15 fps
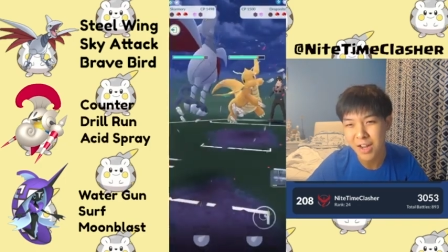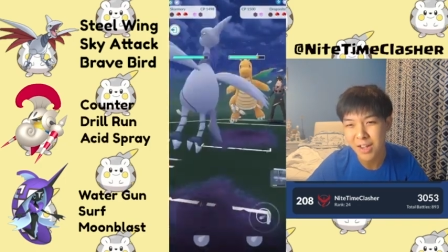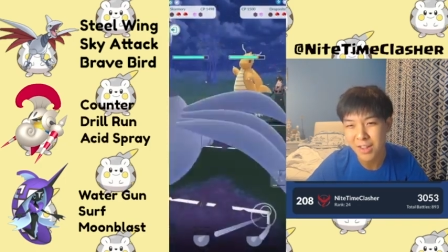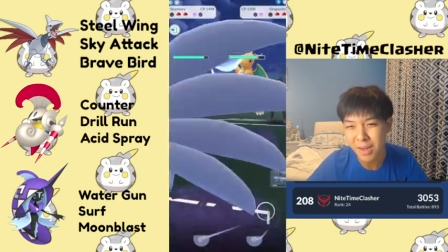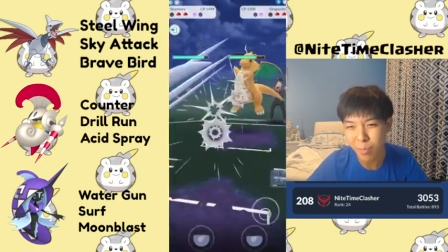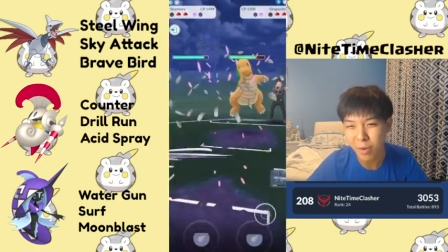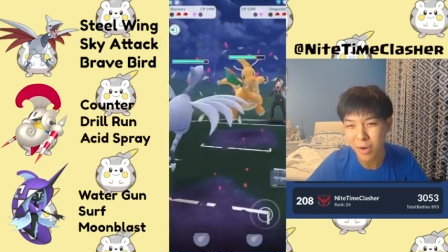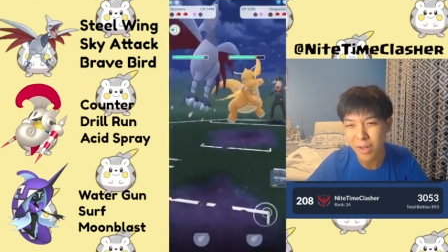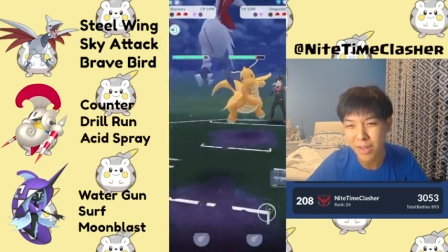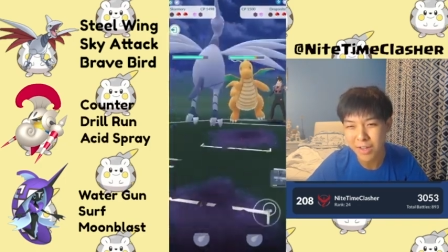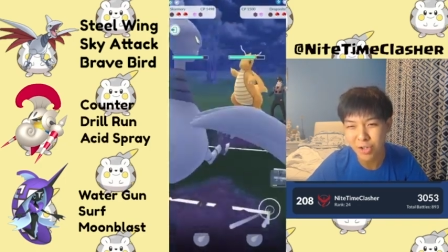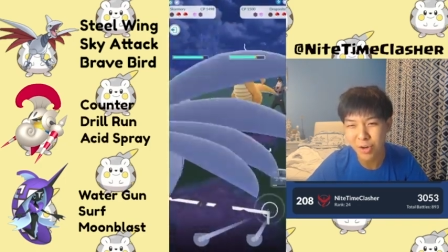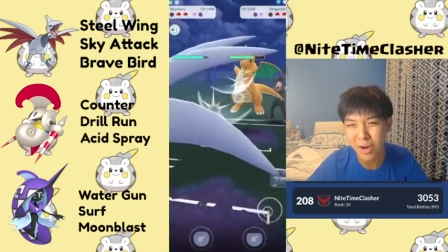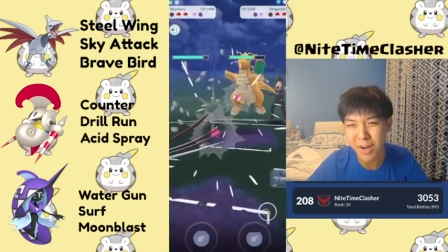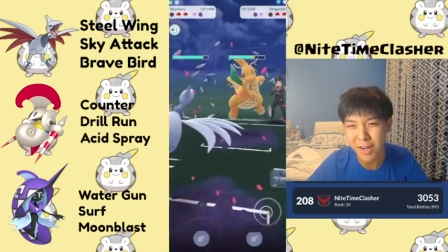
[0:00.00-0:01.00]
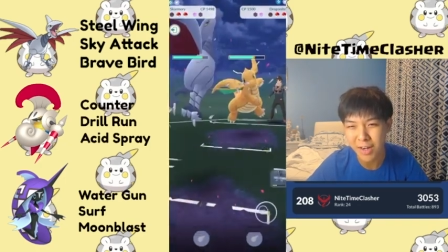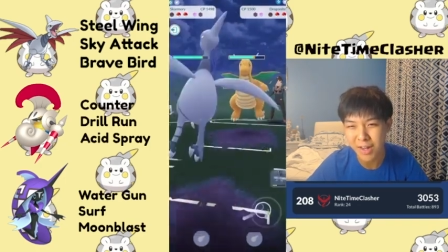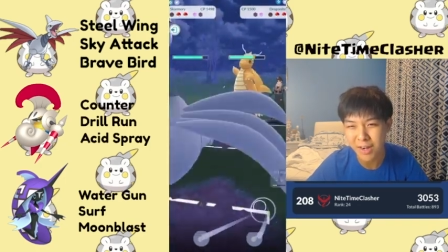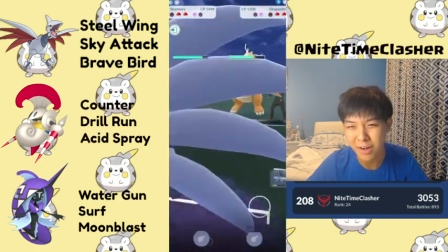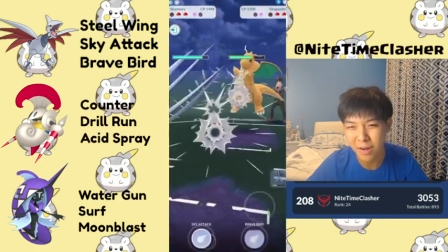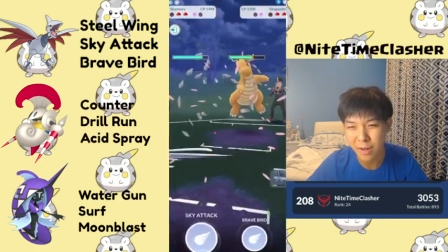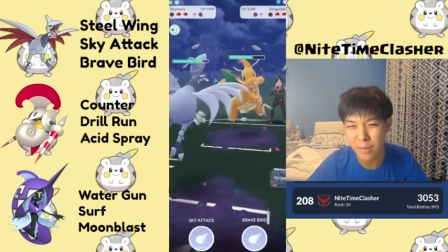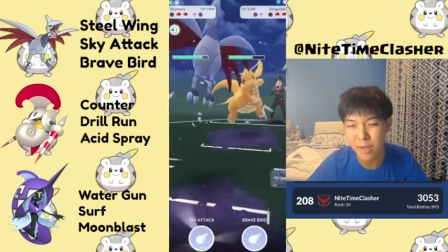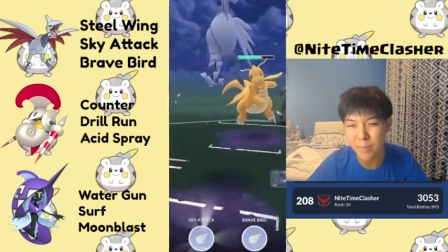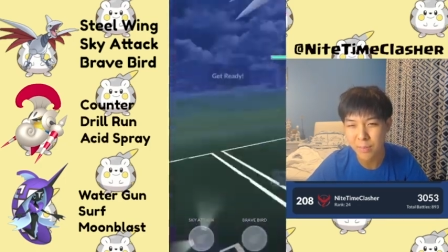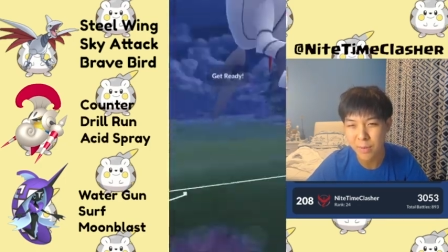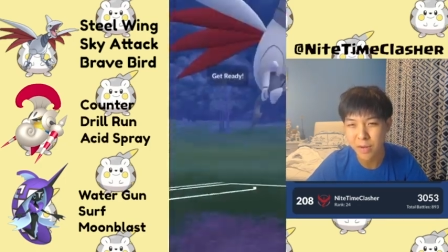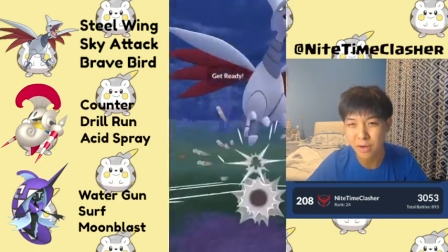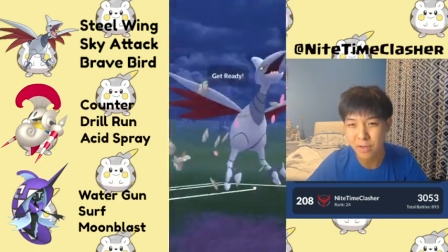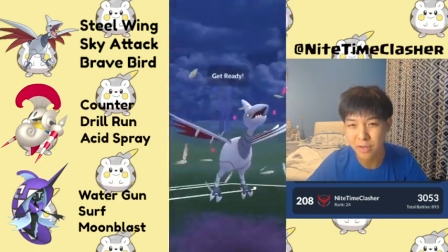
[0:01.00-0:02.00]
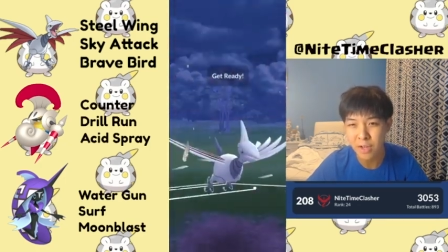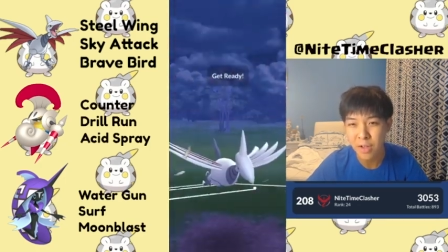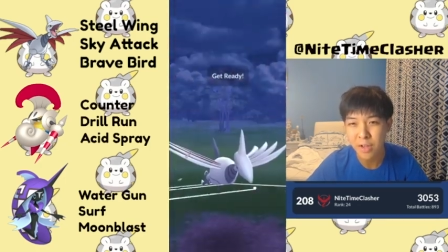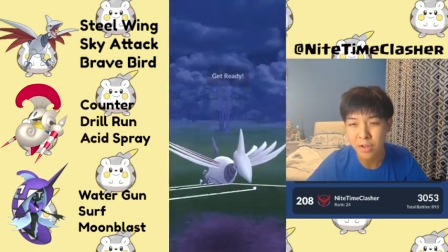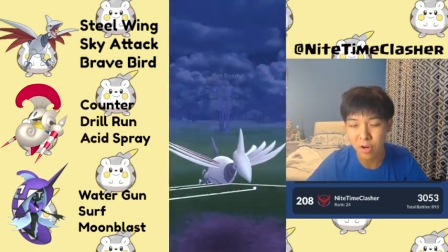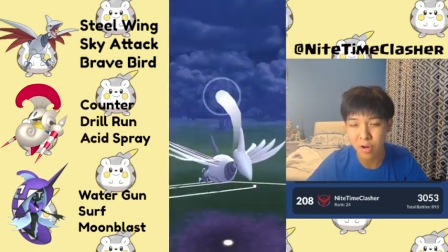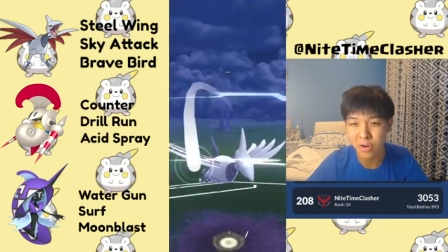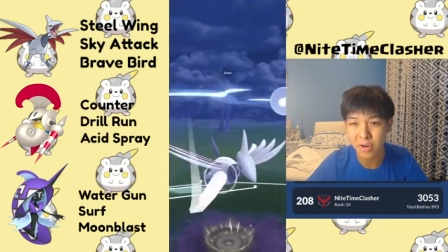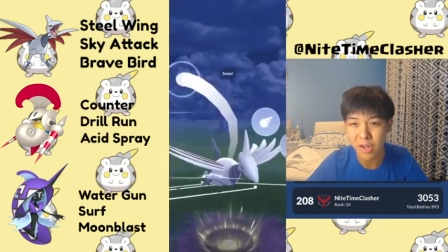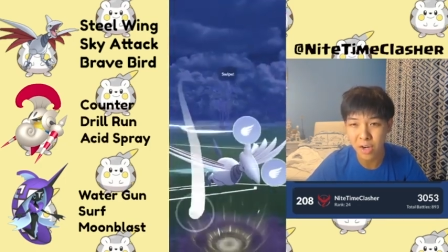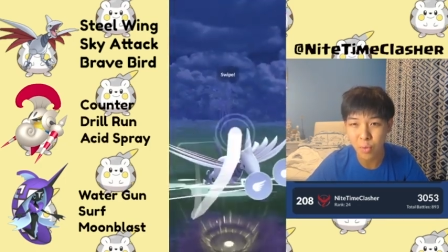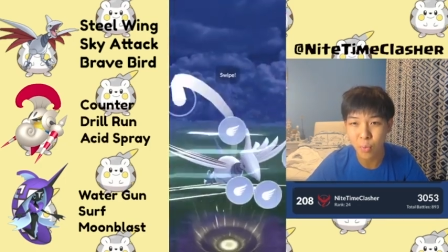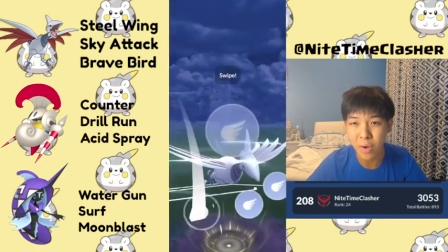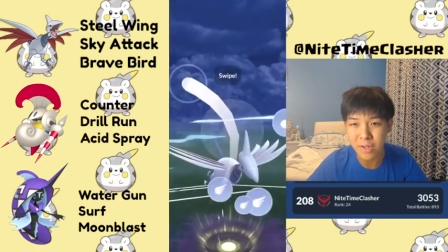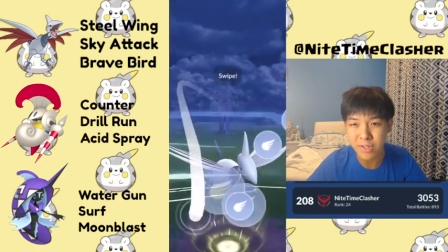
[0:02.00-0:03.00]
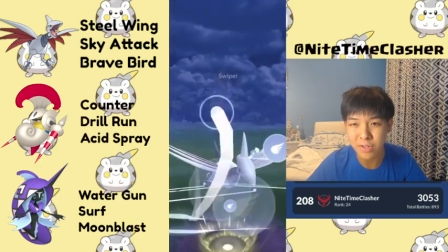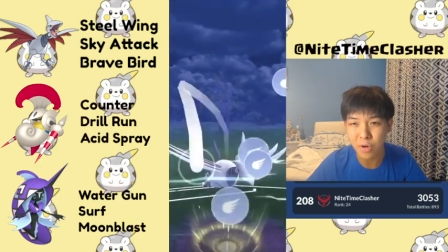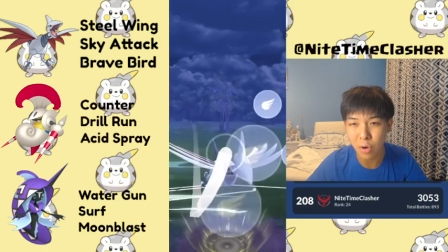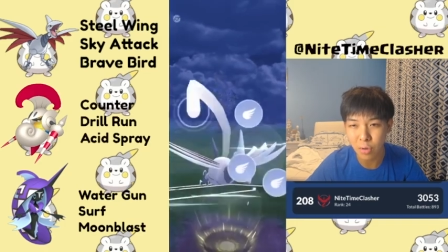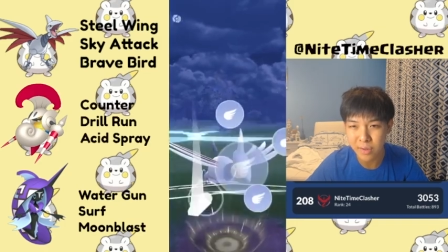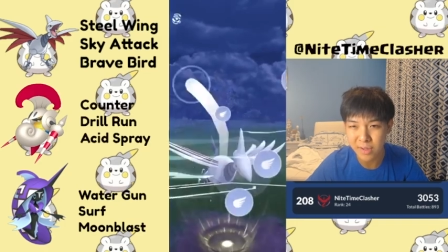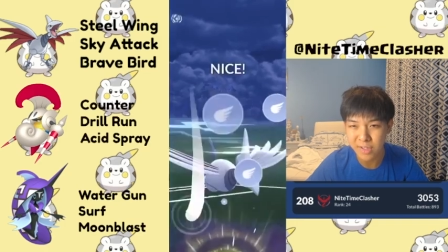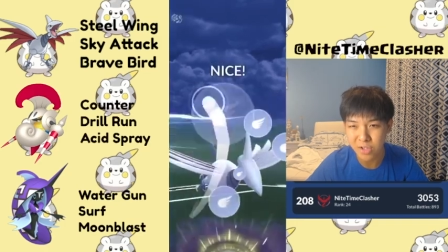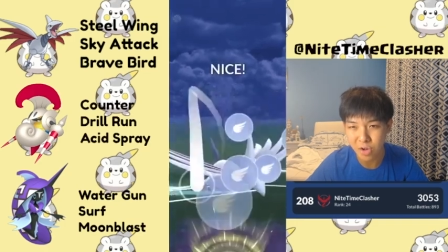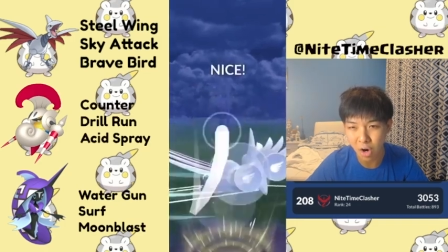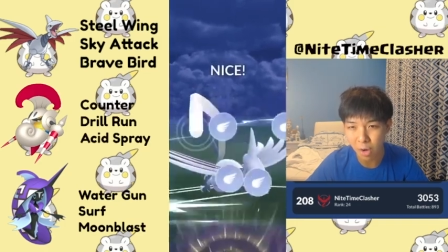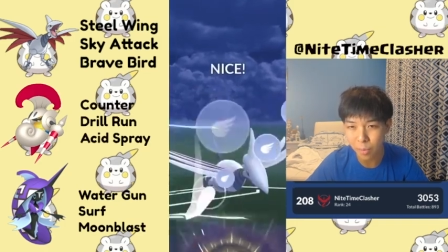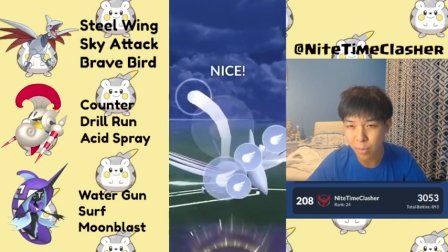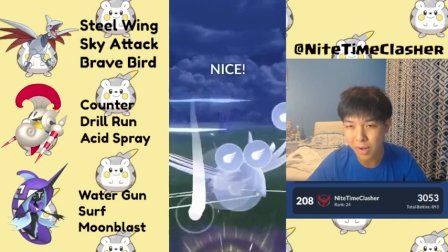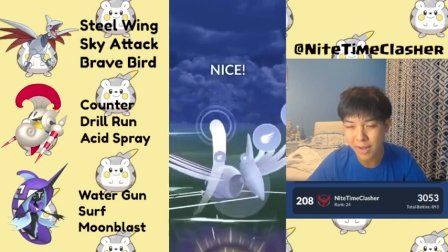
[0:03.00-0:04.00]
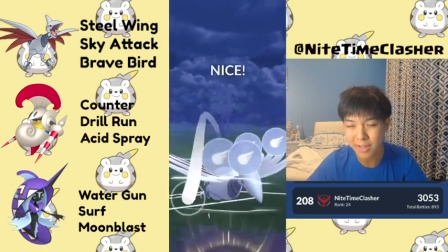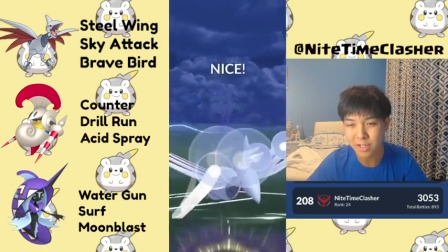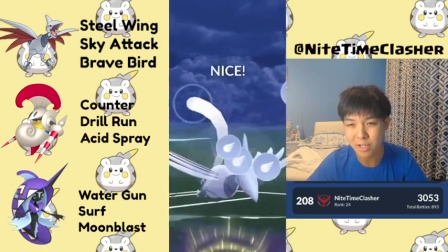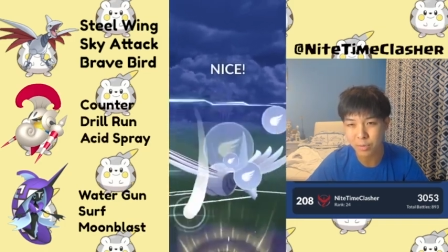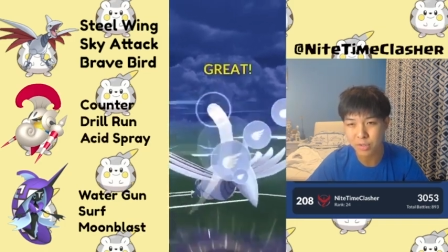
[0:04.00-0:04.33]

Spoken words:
They bring in the Dragon, and it appears Turtonator was their only Skarmory answer,